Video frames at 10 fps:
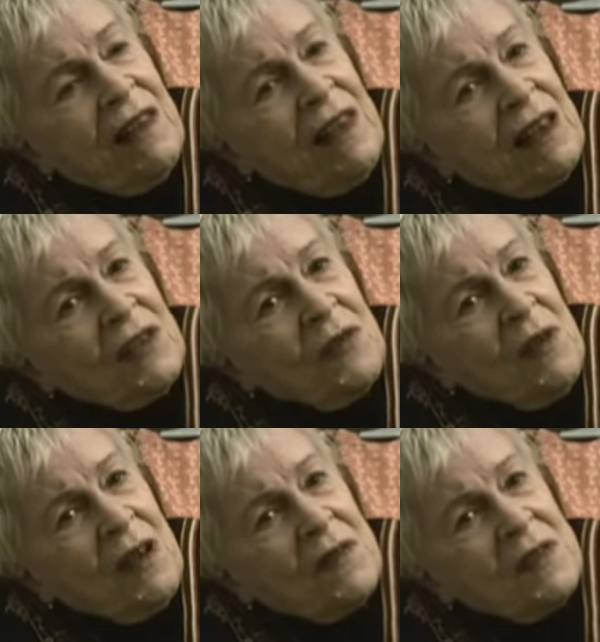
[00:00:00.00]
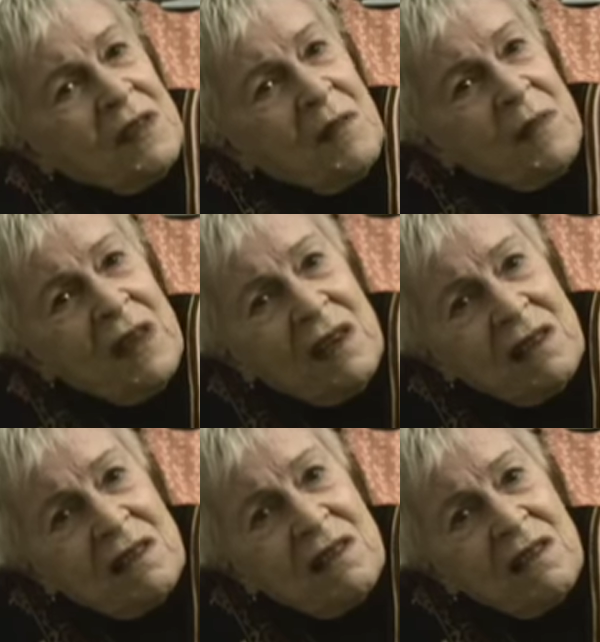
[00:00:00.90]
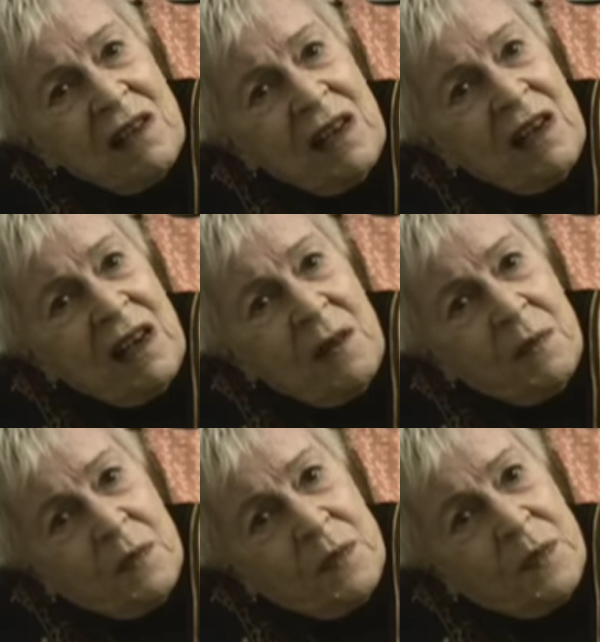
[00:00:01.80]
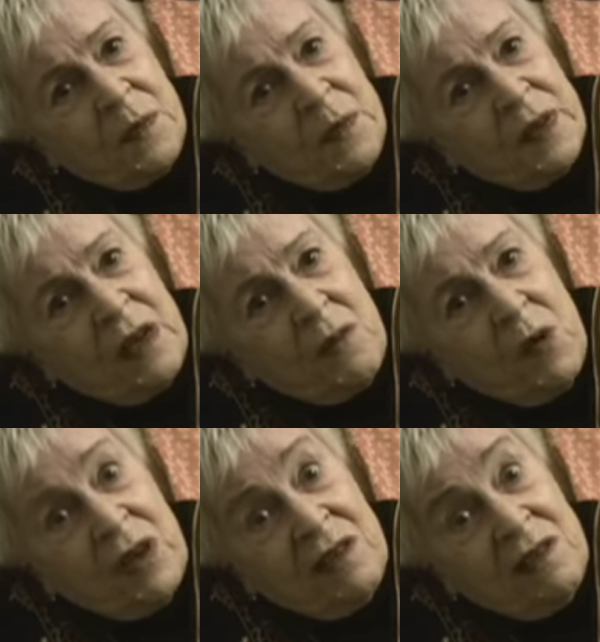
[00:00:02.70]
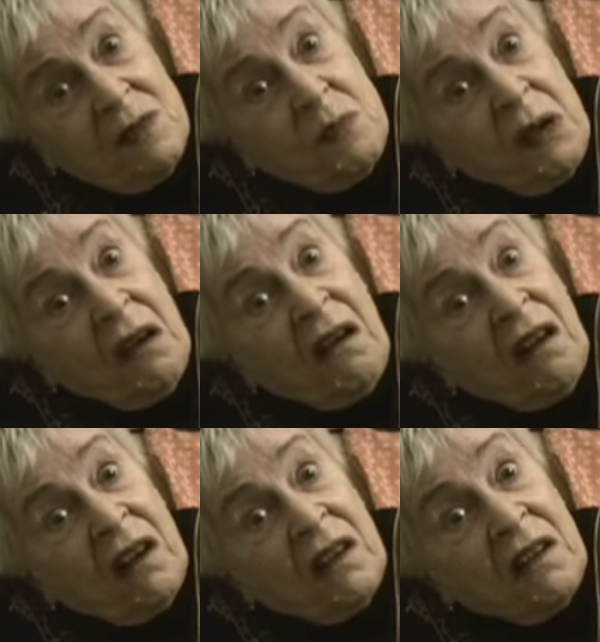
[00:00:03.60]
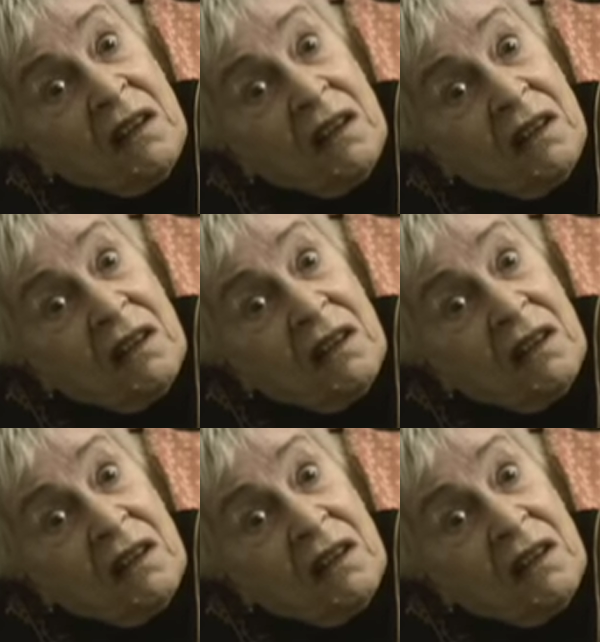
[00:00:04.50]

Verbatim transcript: The x ray of something sticking up someone's behind